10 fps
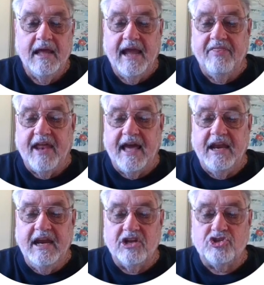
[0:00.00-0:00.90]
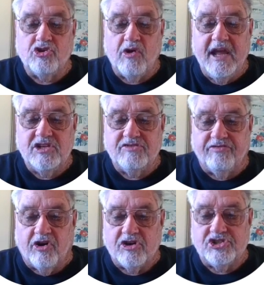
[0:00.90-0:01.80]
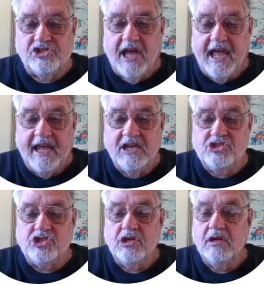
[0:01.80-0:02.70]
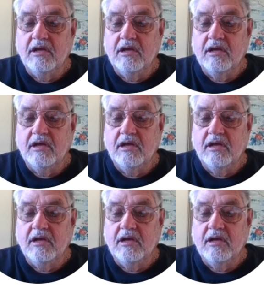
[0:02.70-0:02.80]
And then I need a transfer stage